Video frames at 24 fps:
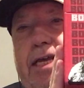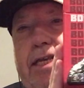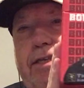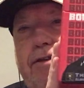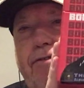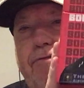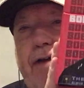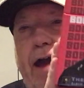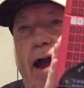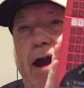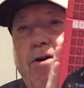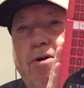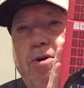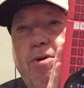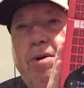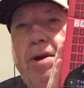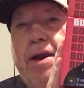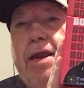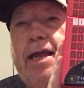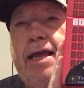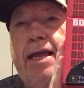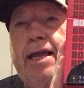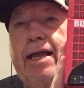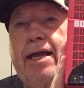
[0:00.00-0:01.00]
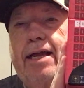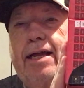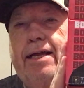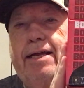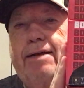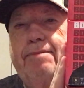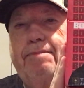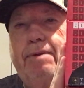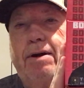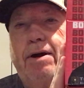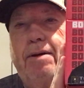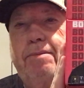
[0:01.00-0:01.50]
devouring.
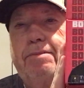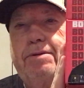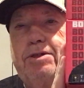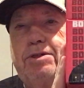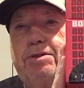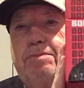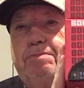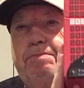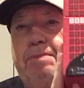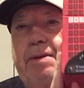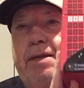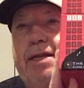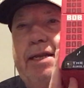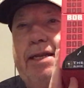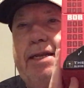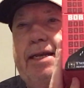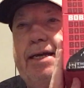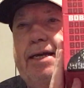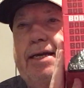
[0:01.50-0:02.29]
Bob has been